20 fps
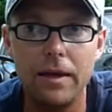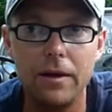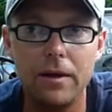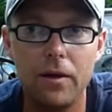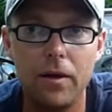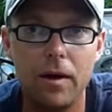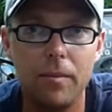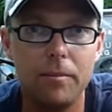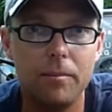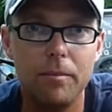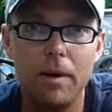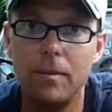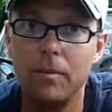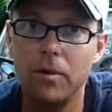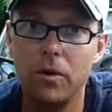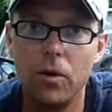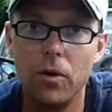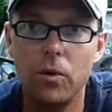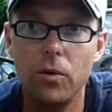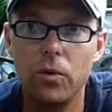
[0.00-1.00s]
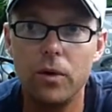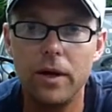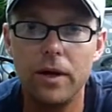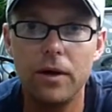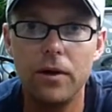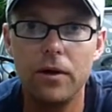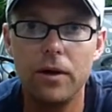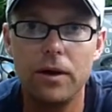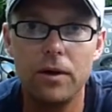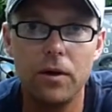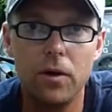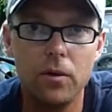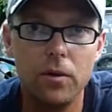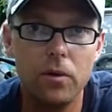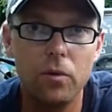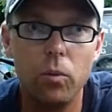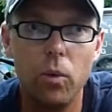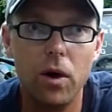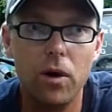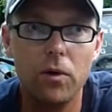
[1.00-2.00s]
You know, I'm a local here. I know
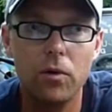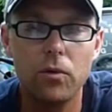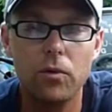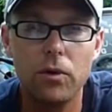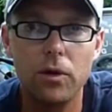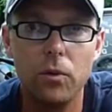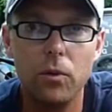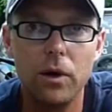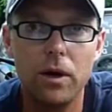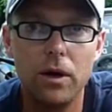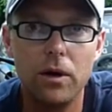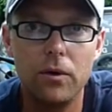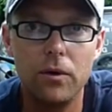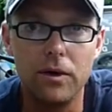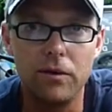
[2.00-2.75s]
this water really well,